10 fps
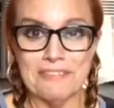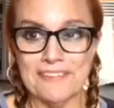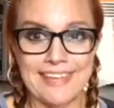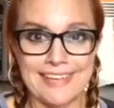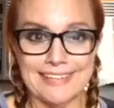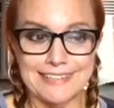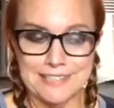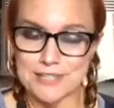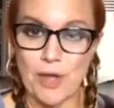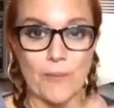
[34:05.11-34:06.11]
We're at the
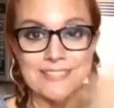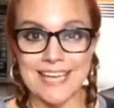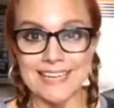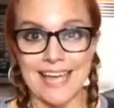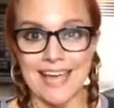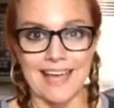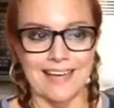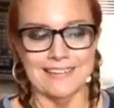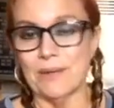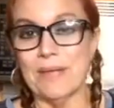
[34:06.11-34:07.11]
end. So, ta
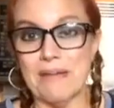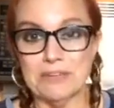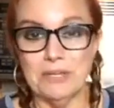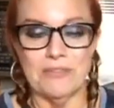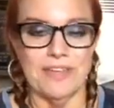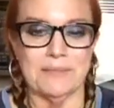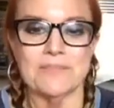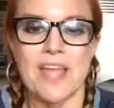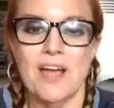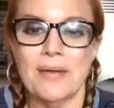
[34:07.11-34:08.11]
da! Now we have a new thing.
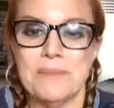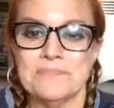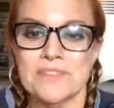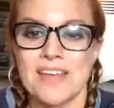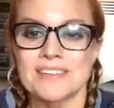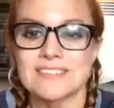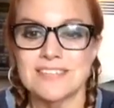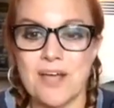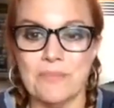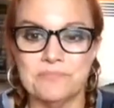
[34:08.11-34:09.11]
Okay,
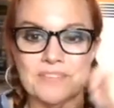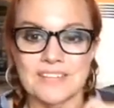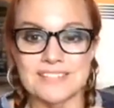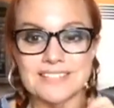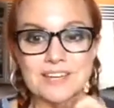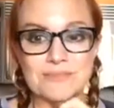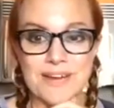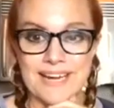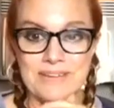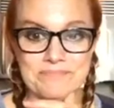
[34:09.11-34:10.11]
so let's get
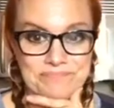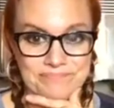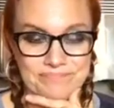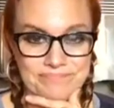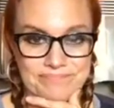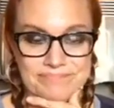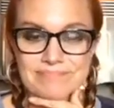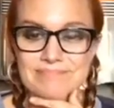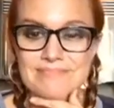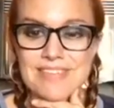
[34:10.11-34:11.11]
ready
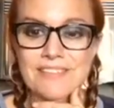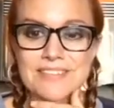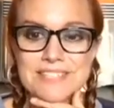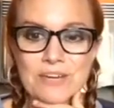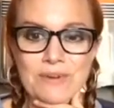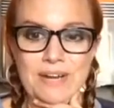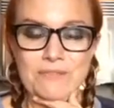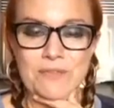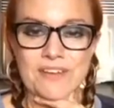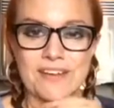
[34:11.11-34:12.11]
let's get ready
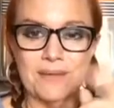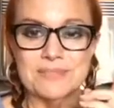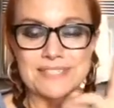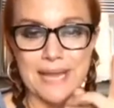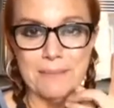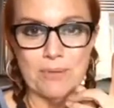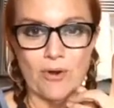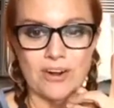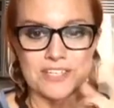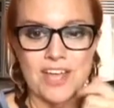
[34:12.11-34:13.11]
for the um, second
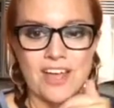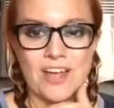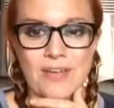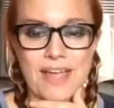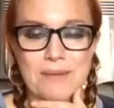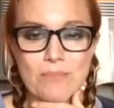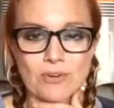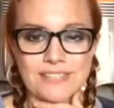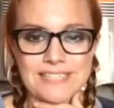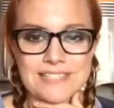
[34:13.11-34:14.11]
part. Okay, and
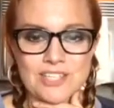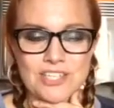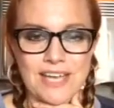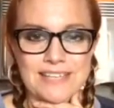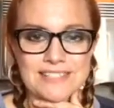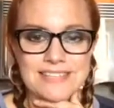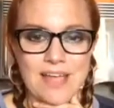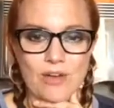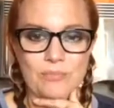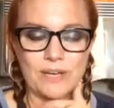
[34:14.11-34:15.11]
Marlene says she has
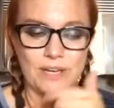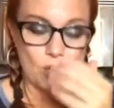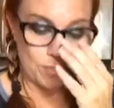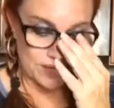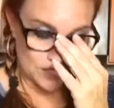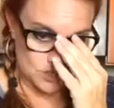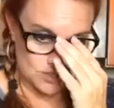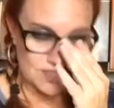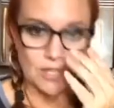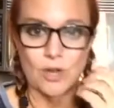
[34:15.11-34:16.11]
sound but no
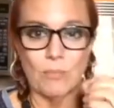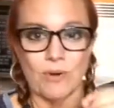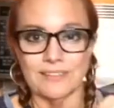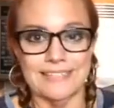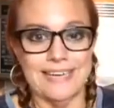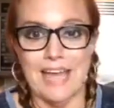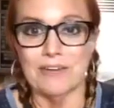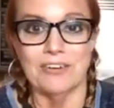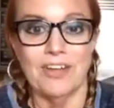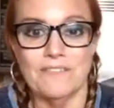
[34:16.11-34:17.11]
picture. So Marlene, I
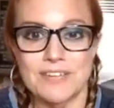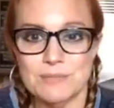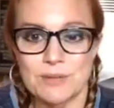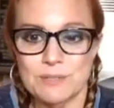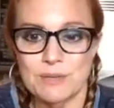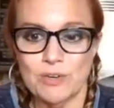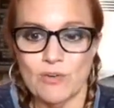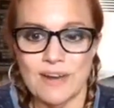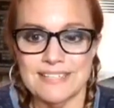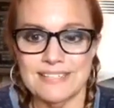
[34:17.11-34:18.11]
don't know, Facebook's been
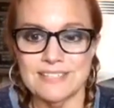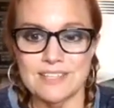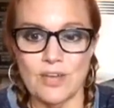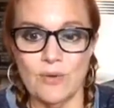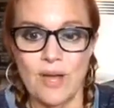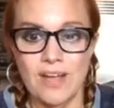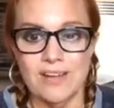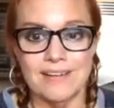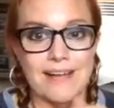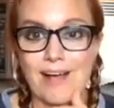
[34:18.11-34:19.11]
crazy. So
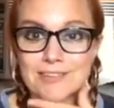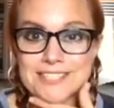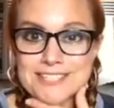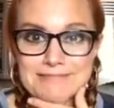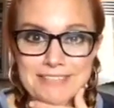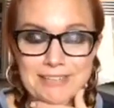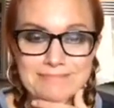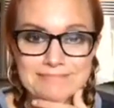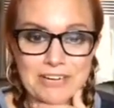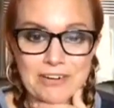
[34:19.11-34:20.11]
I'll just, you know,
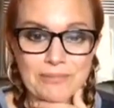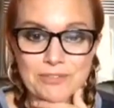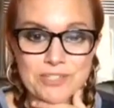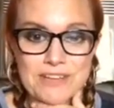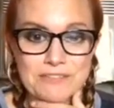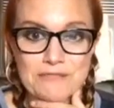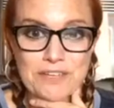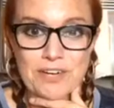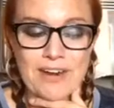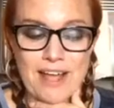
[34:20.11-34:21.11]
I don't know. You just have to
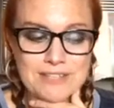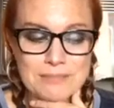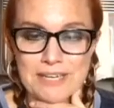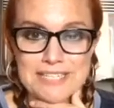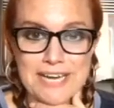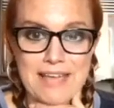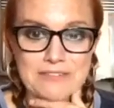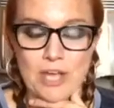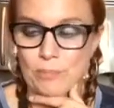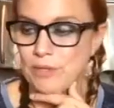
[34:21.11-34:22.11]
figure it out and somebody's going to
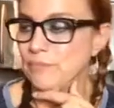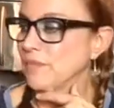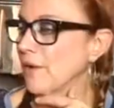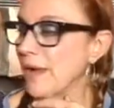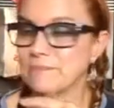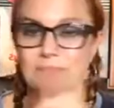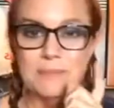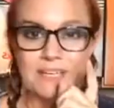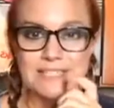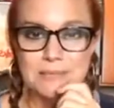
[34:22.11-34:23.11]
have to help you. Okay,
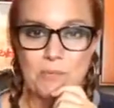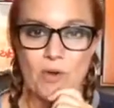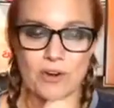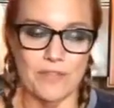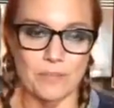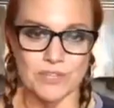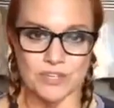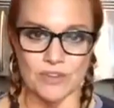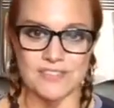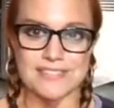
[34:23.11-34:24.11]
let me get a sip of water and then we'll
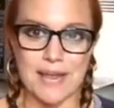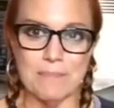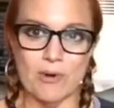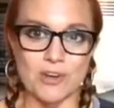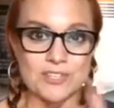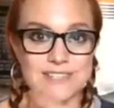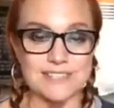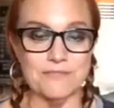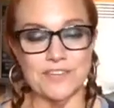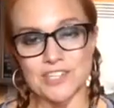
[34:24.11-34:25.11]
start on the second part. So
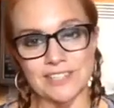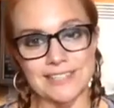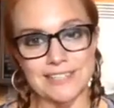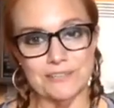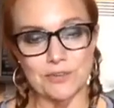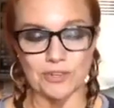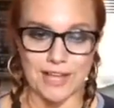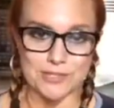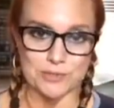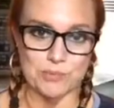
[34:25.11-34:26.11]
this is officially the end of your
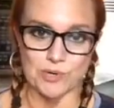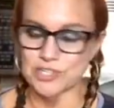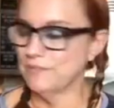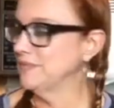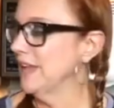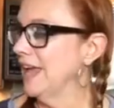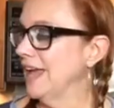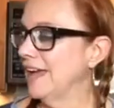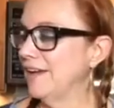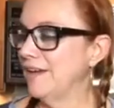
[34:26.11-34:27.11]
classroom portion.
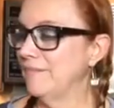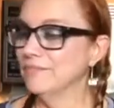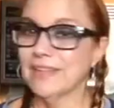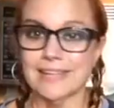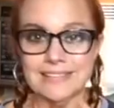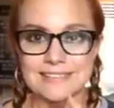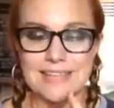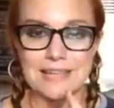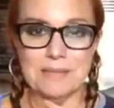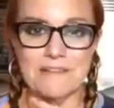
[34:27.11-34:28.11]
Um,
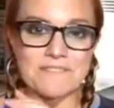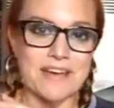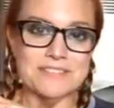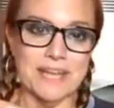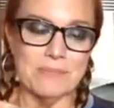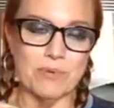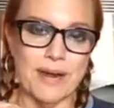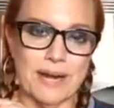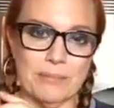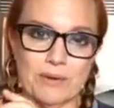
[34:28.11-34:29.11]
take, give me a five second
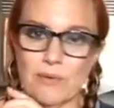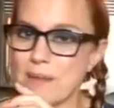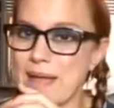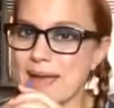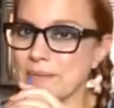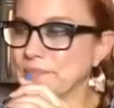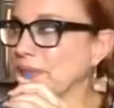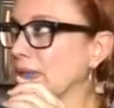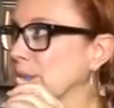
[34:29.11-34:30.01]
break and I'll be right back.